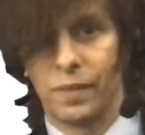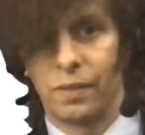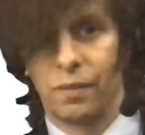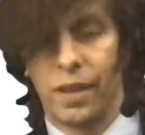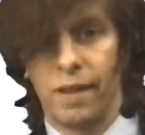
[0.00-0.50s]

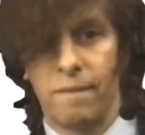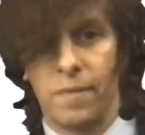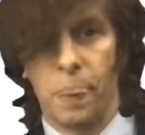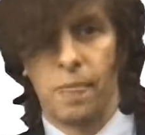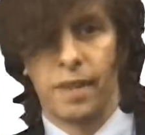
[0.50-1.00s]
Okay,
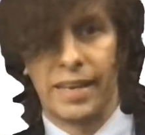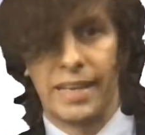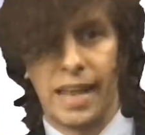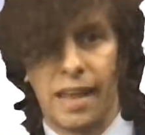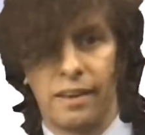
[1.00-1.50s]
and
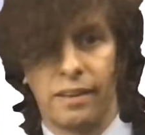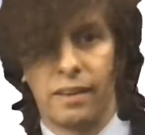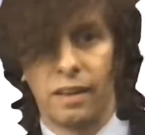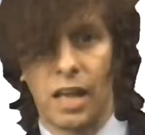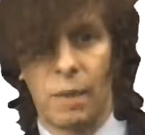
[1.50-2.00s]
again,
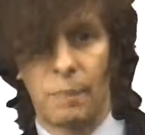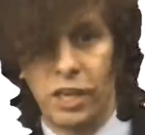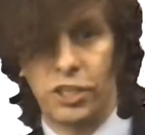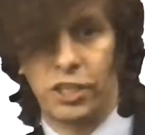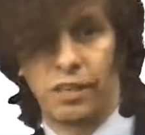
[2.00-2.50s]

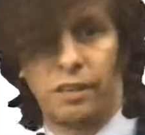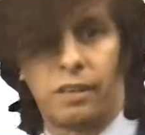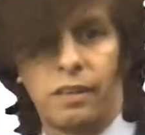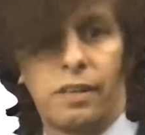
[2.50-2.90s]
competition